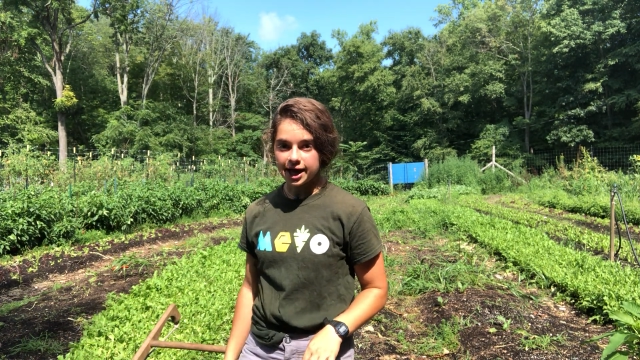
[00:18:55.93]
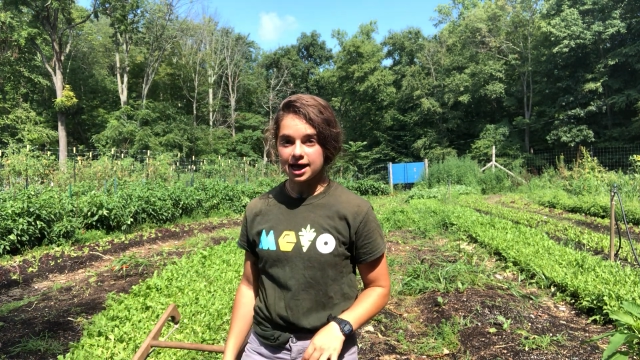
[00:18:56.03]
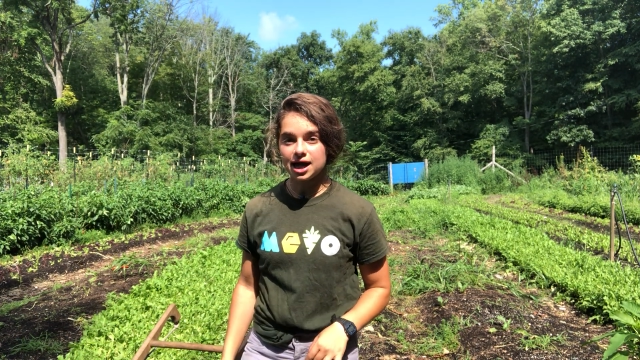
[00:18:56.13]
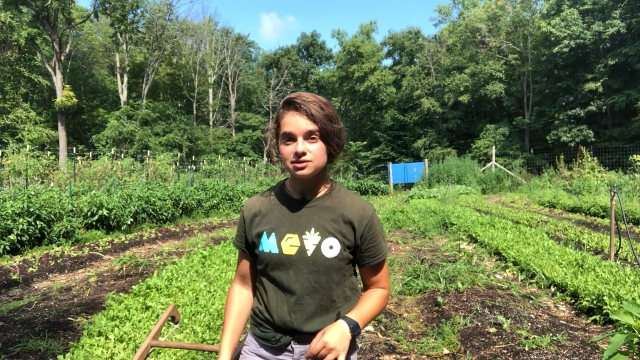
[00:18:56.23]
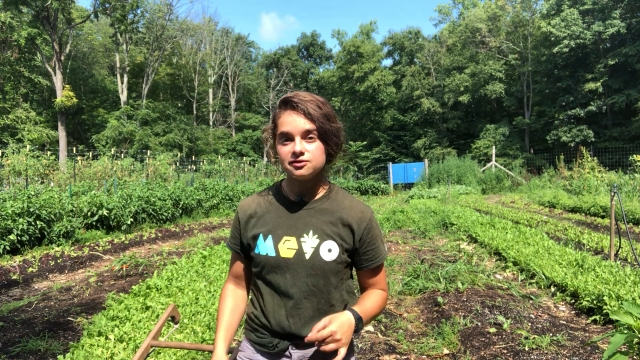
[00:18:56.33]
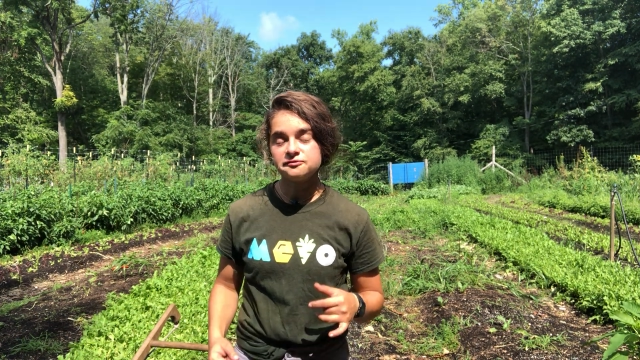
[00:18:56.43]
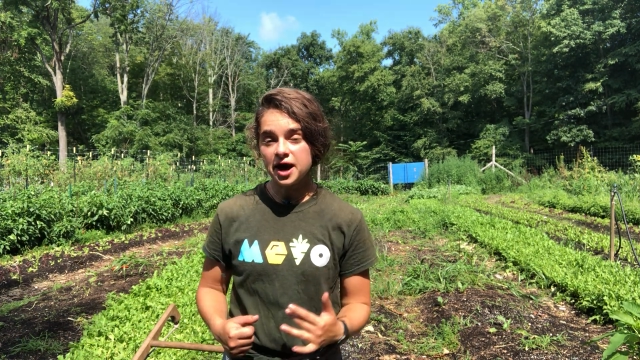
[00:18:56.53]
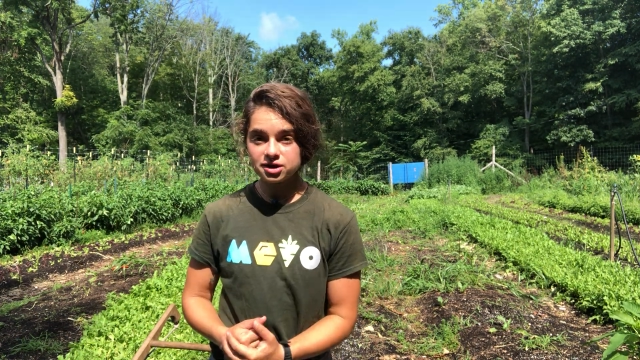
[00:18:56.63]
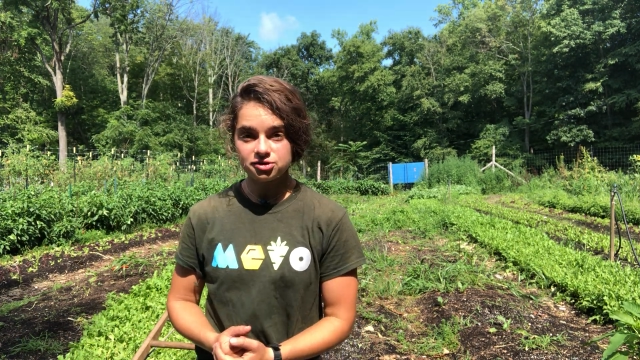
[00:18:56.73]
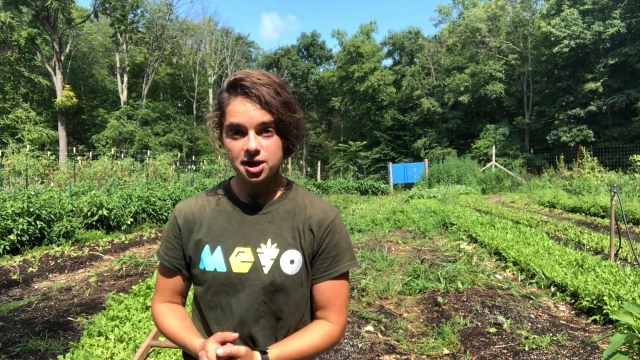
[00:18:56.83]
And the
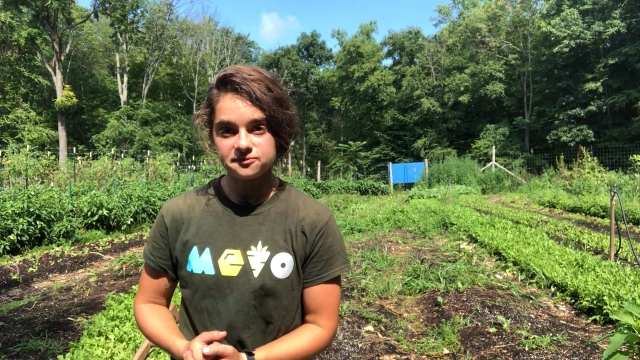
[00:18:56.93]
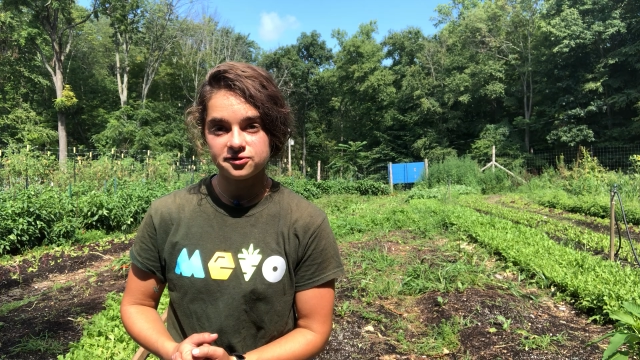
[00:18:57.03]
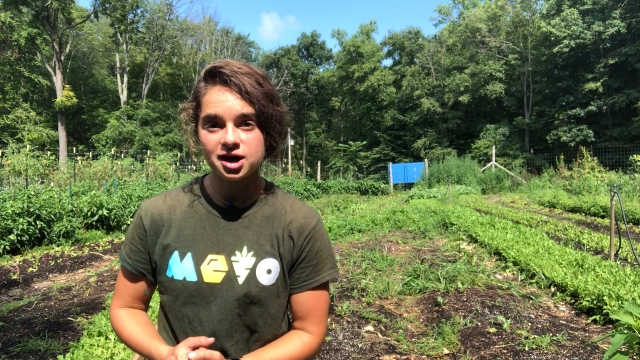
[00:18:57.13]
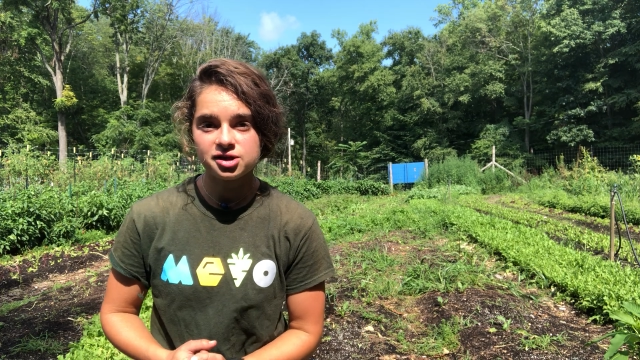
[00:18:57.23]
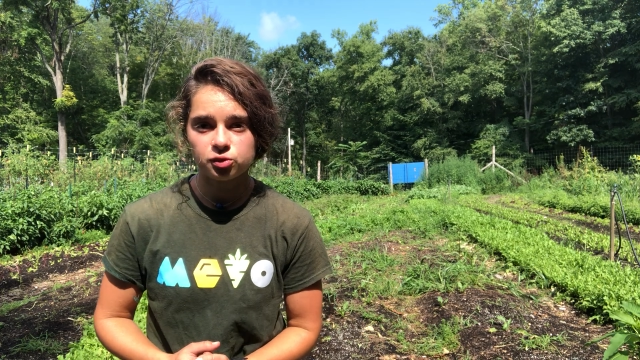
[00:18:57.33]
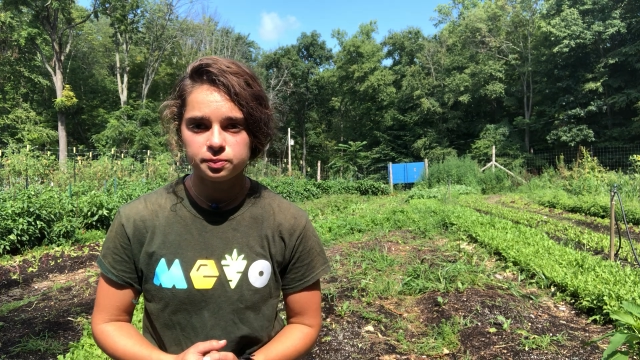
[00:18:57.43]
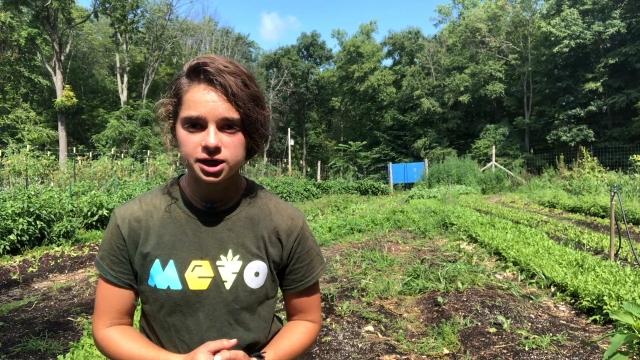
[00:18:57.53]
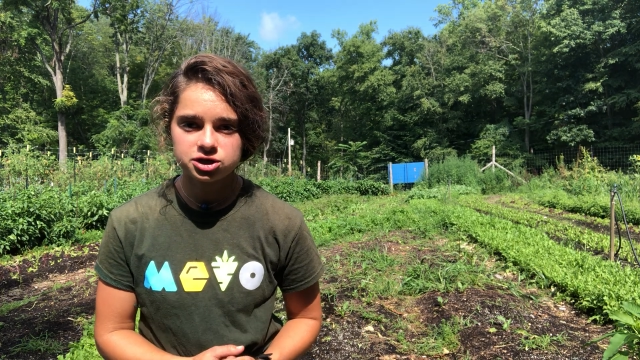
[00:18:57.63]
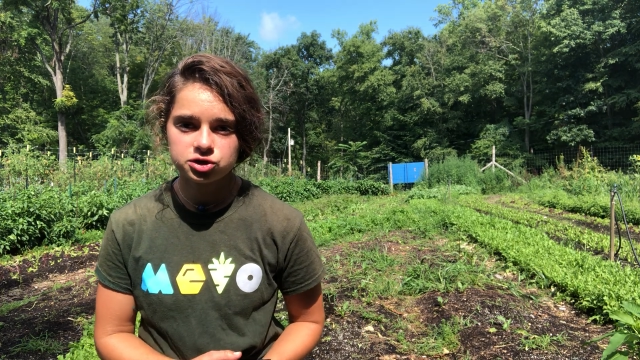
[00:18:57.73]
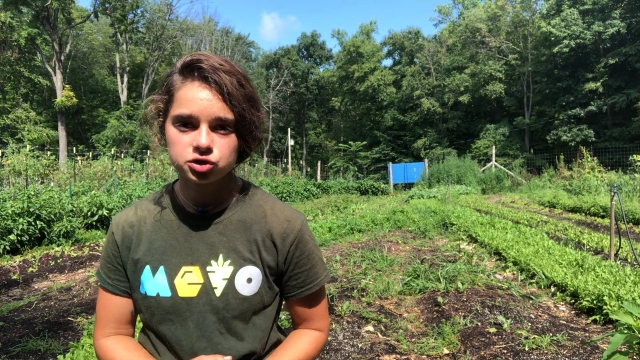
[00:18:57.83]
final step for us will
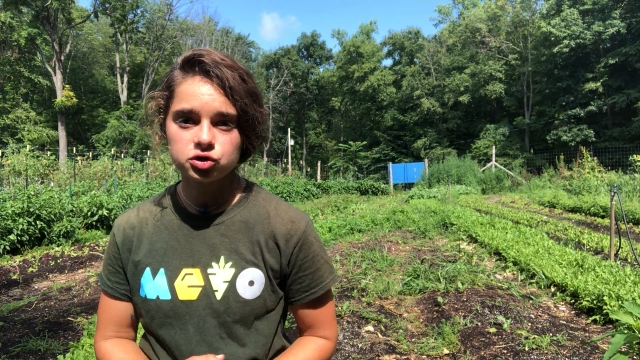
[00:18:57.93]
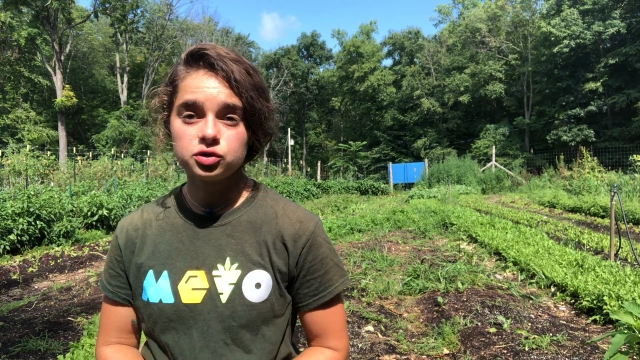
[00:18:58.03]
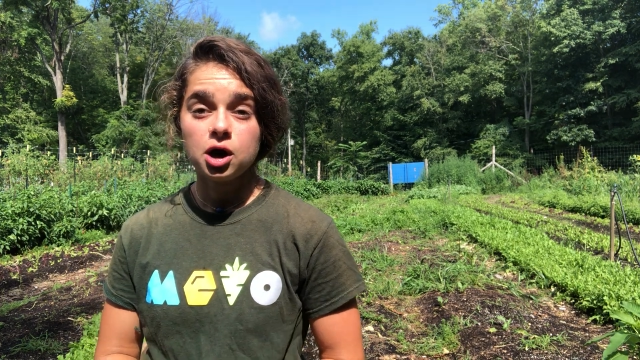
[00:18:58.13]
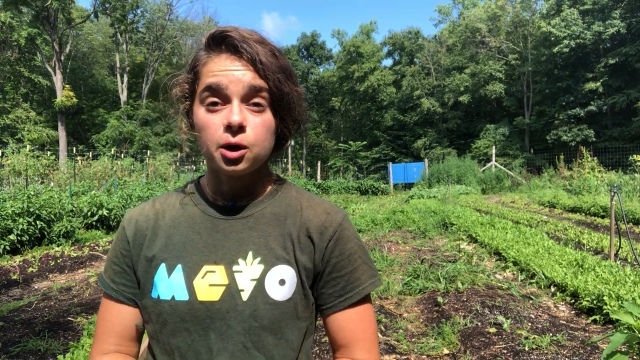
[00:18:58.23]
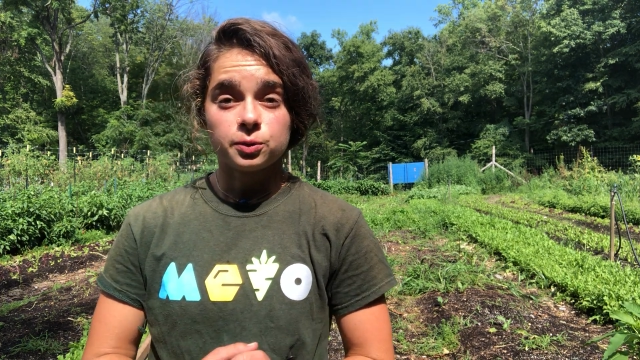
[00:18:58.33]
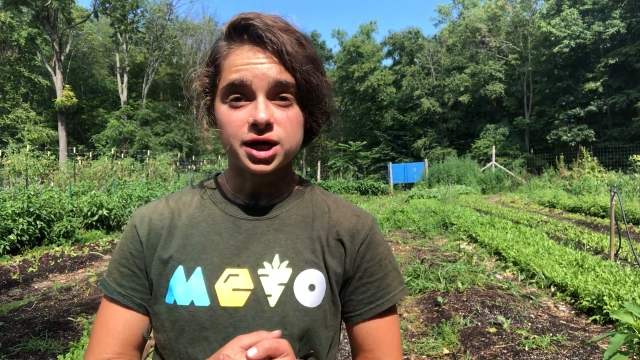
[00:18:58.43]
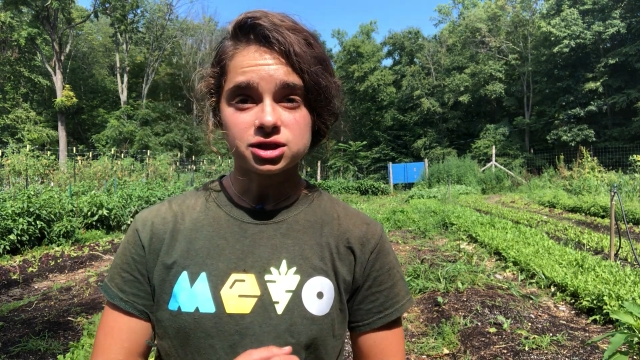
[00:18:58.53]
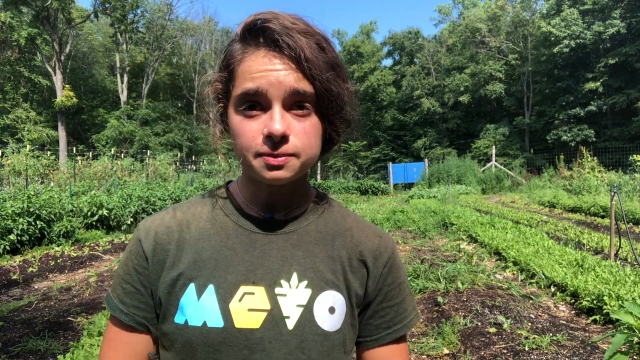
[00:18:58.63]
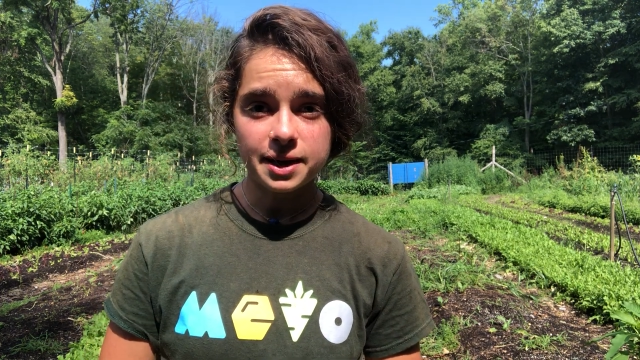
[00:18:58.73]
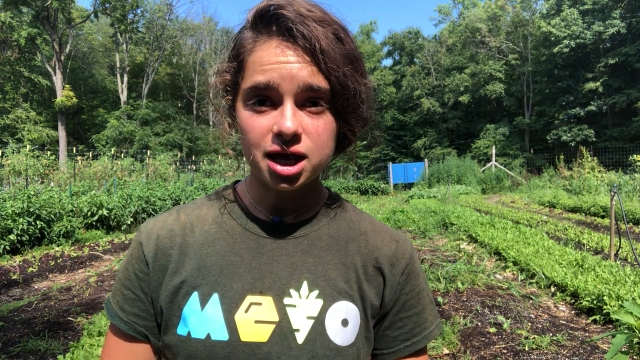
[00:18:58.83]
be to
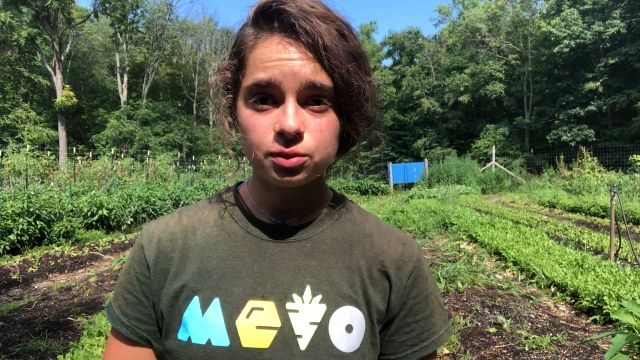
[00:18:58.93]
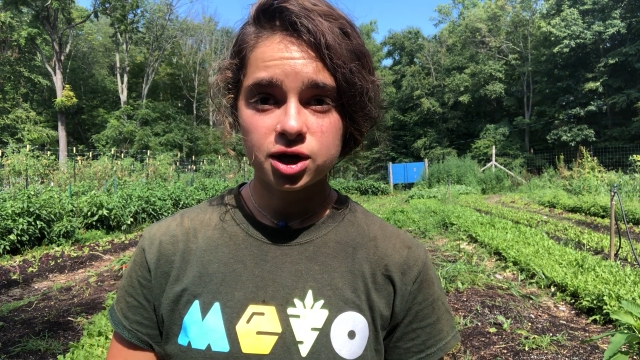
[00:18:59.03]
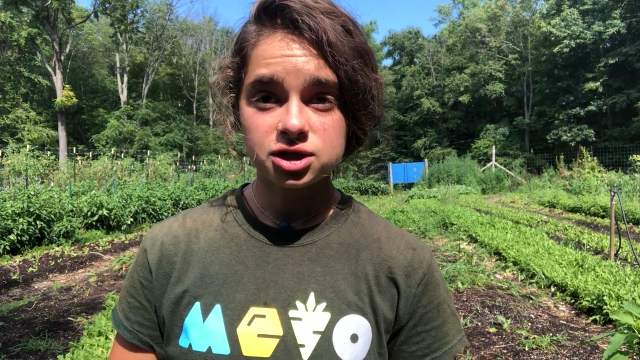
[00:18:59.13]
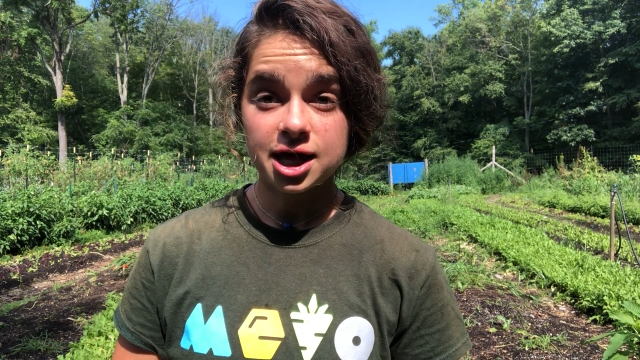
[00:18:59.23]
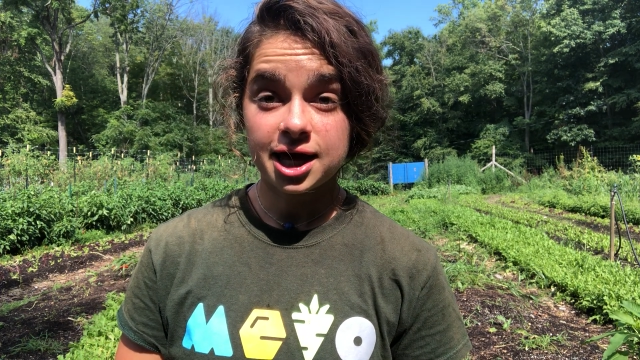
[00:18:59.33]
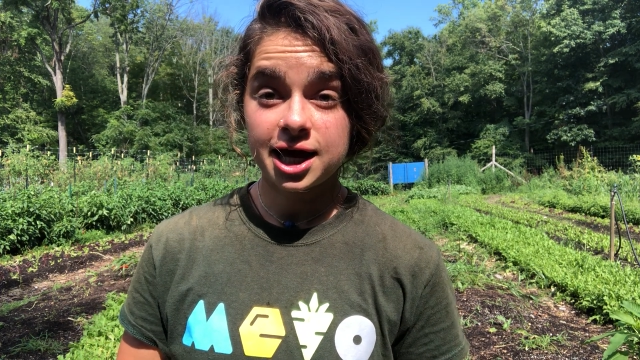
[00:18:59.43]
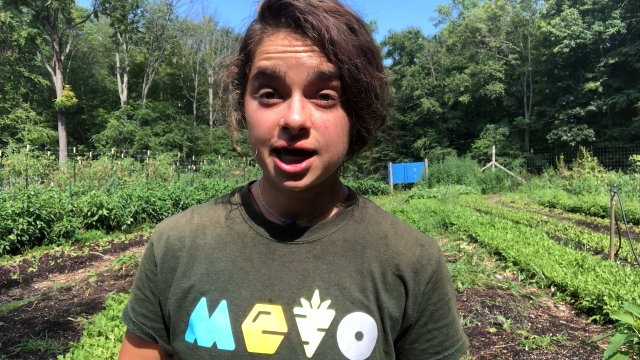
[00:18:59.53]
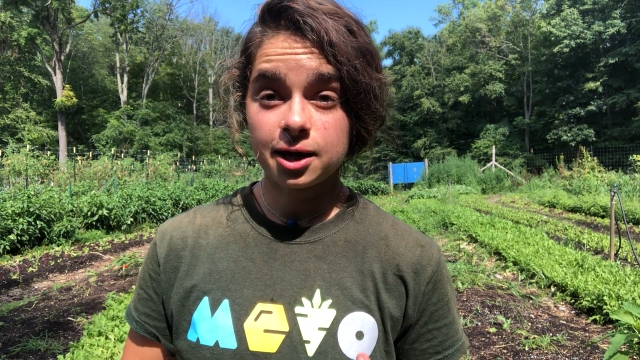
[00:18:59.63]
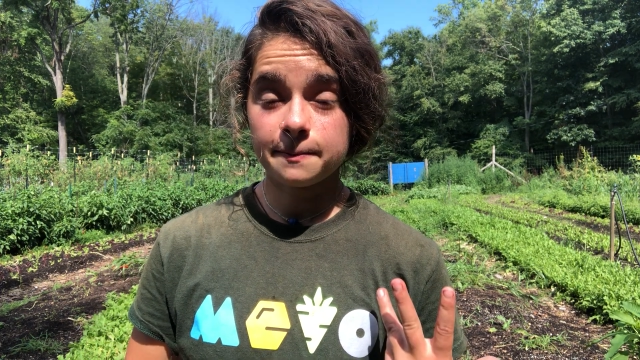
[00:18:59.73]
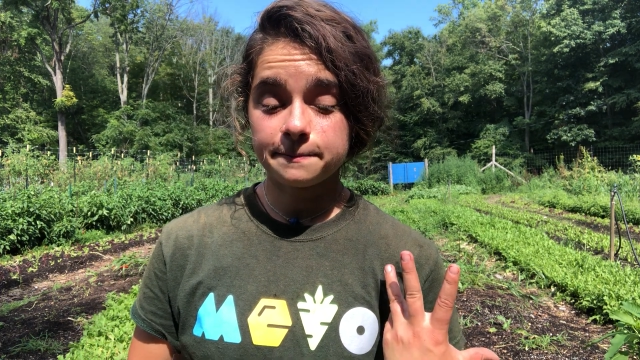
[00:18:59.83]
rake the bed with
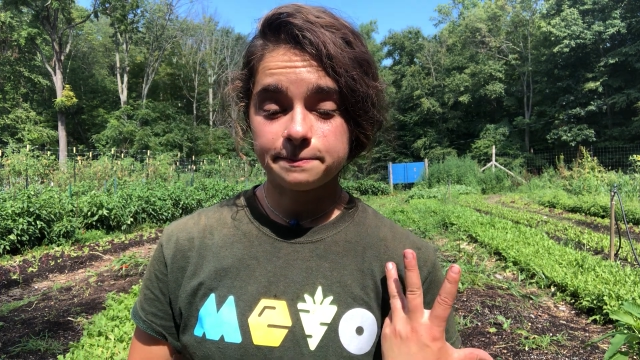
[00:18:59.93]
a